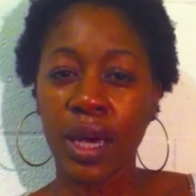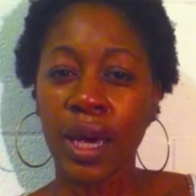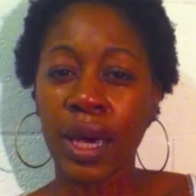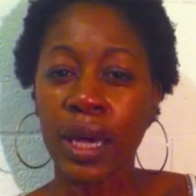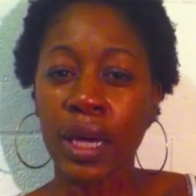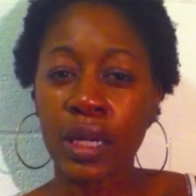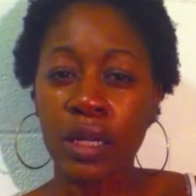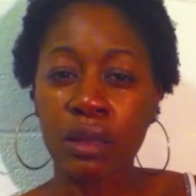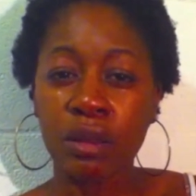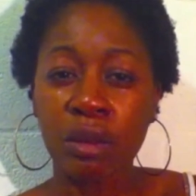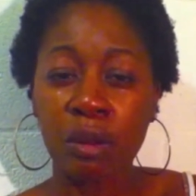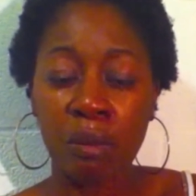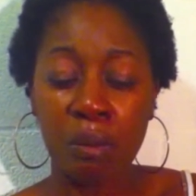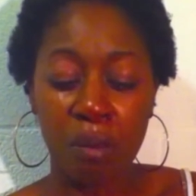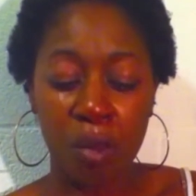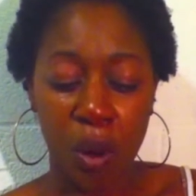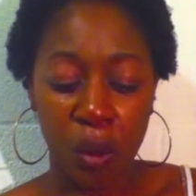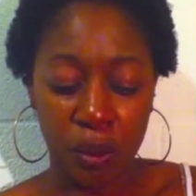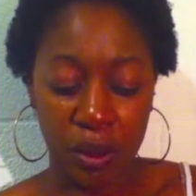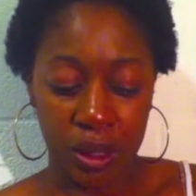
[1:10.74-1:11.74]
Hiding their
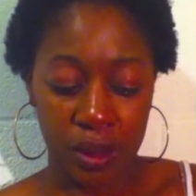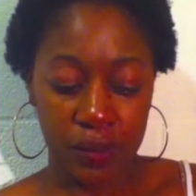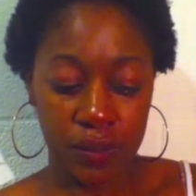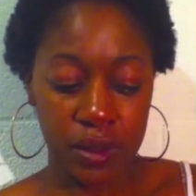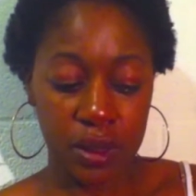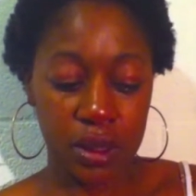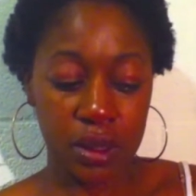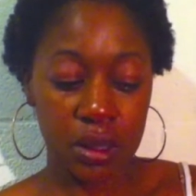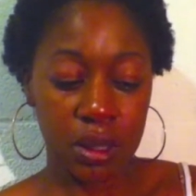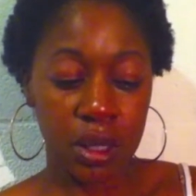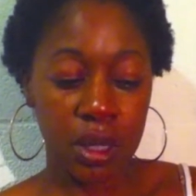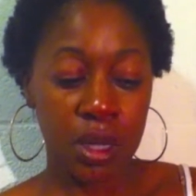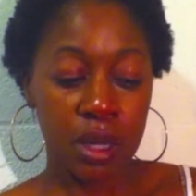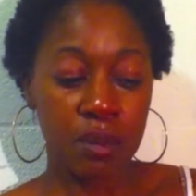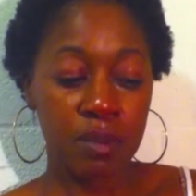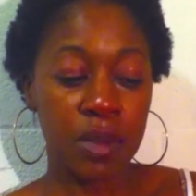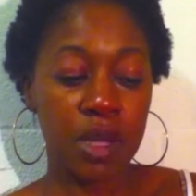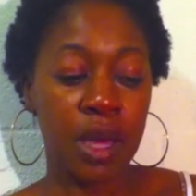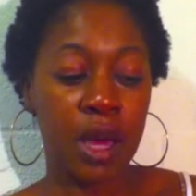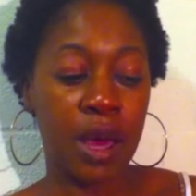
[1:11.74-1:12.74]
motives
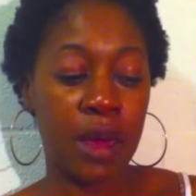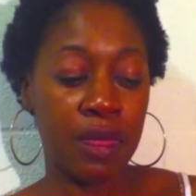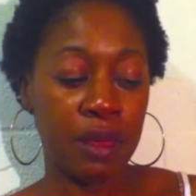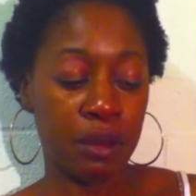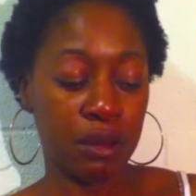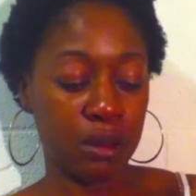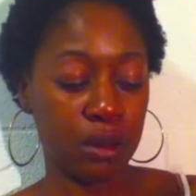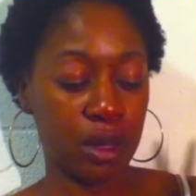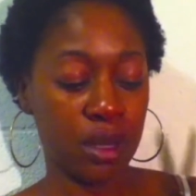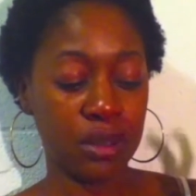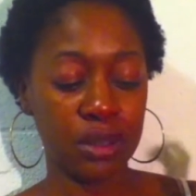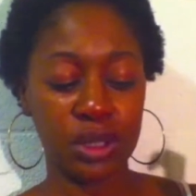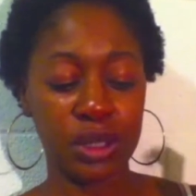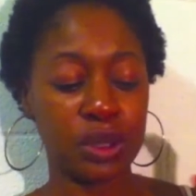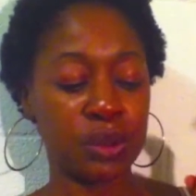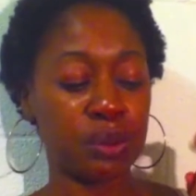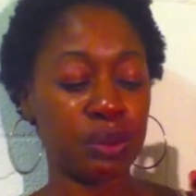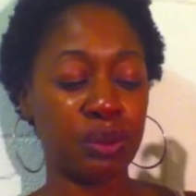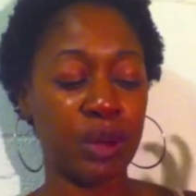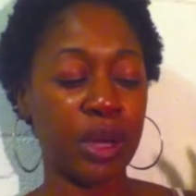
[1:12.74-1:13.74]
behind their
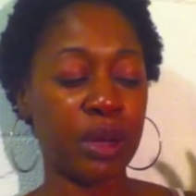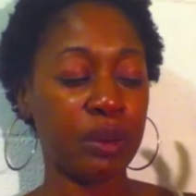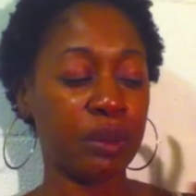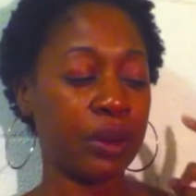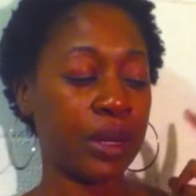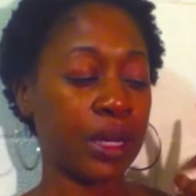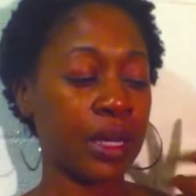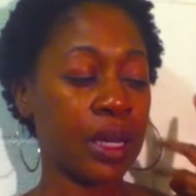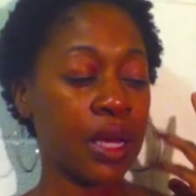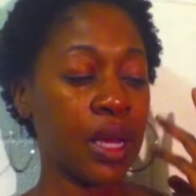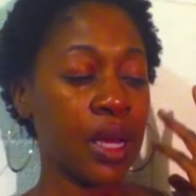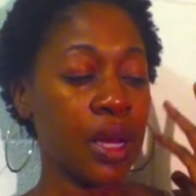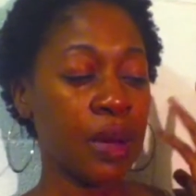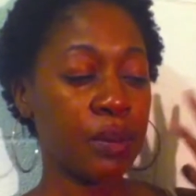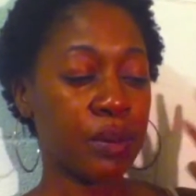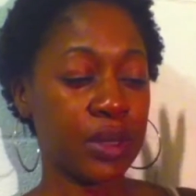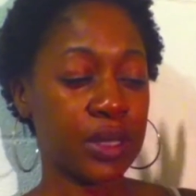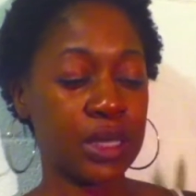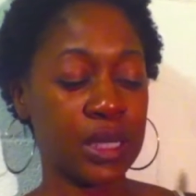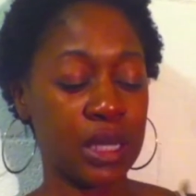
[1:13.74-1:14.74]
conscious rhetoric,
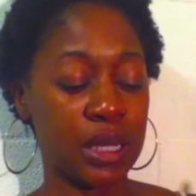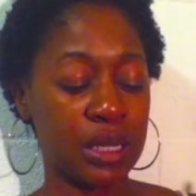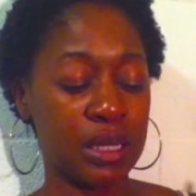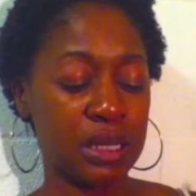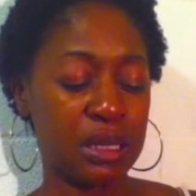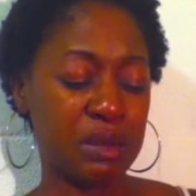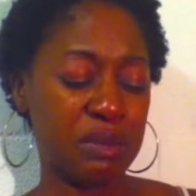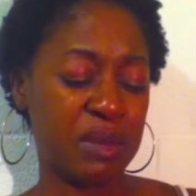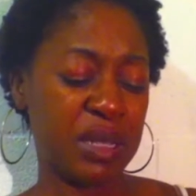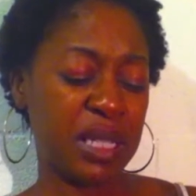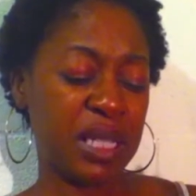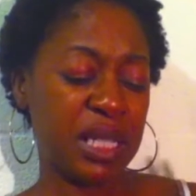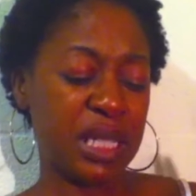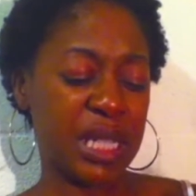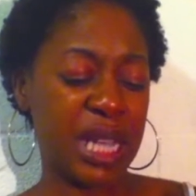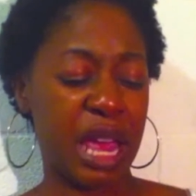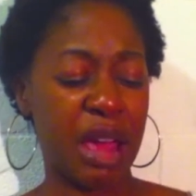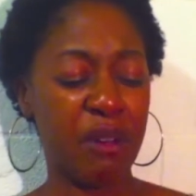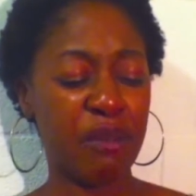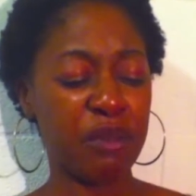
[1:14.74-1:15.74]
pretending to
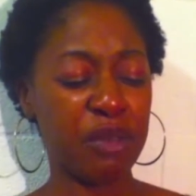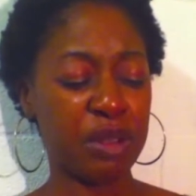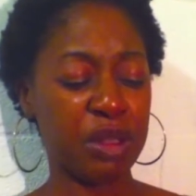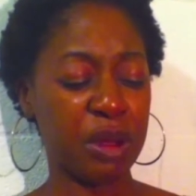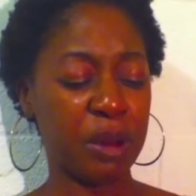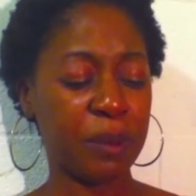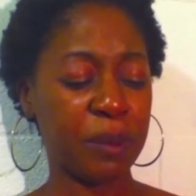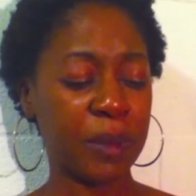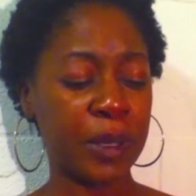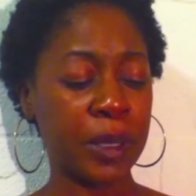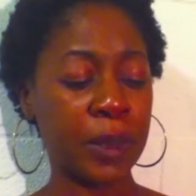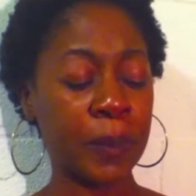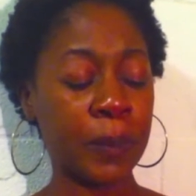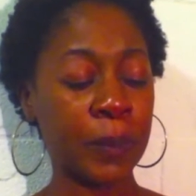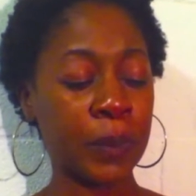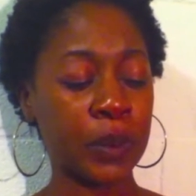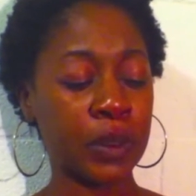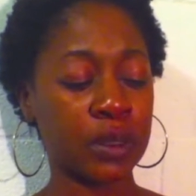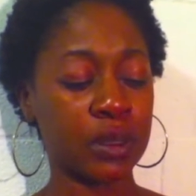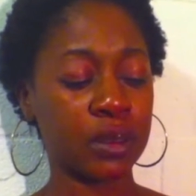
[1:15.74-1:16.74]
be down for their
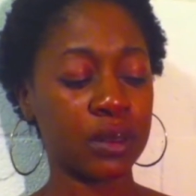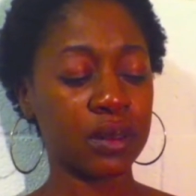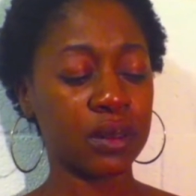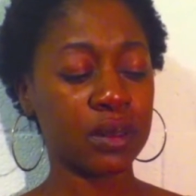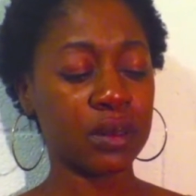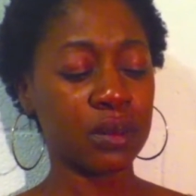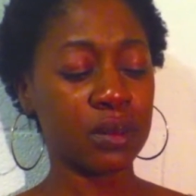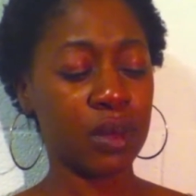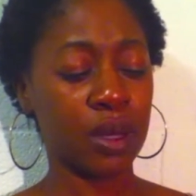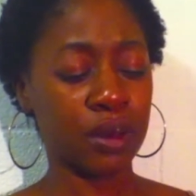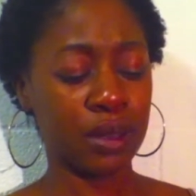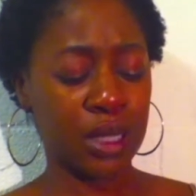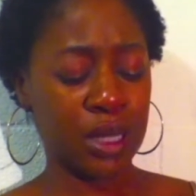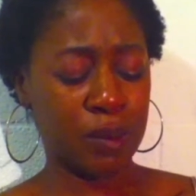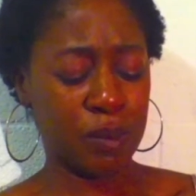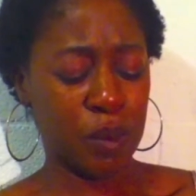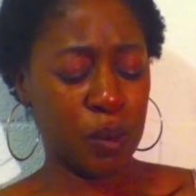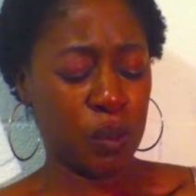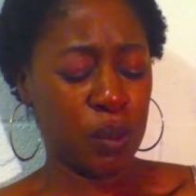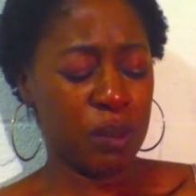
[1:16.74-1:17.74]
people while
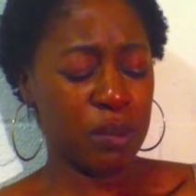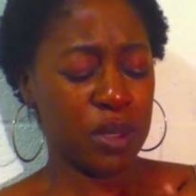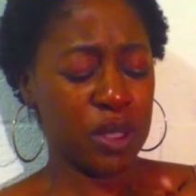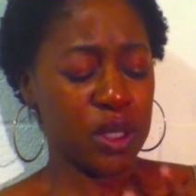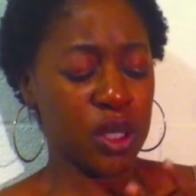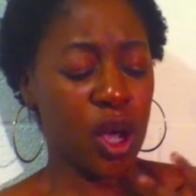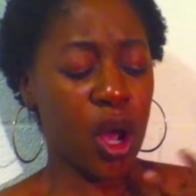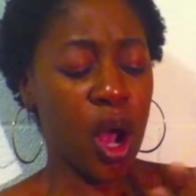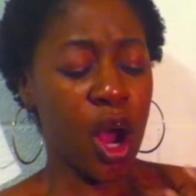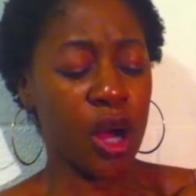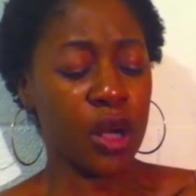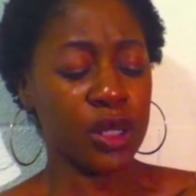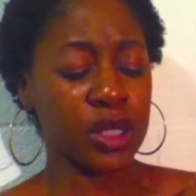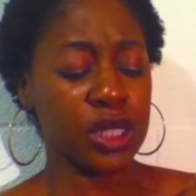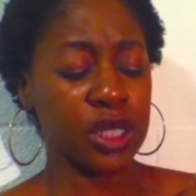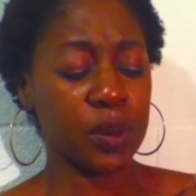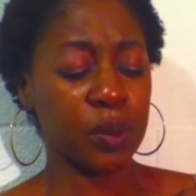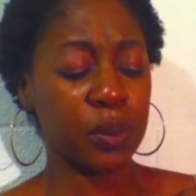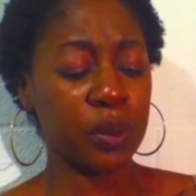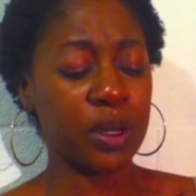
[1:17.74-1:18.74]
keeping women's
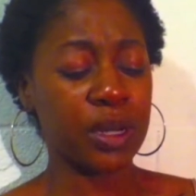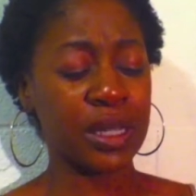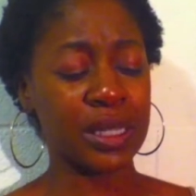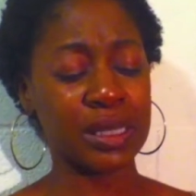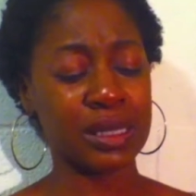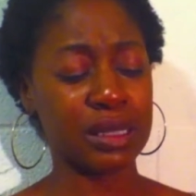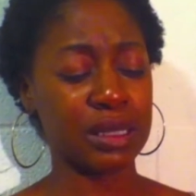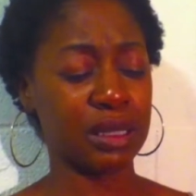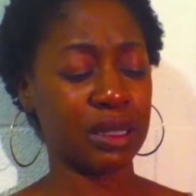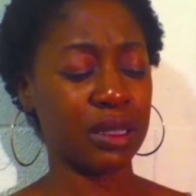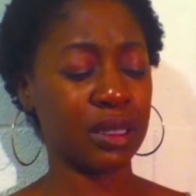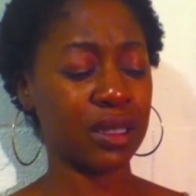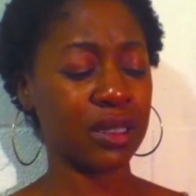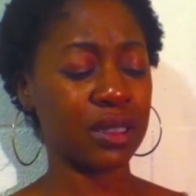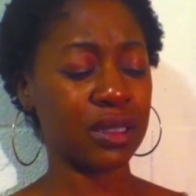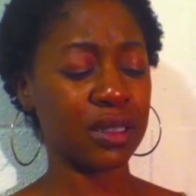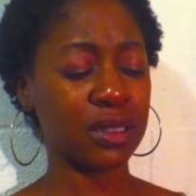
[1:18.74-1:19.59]
hearts prisoner.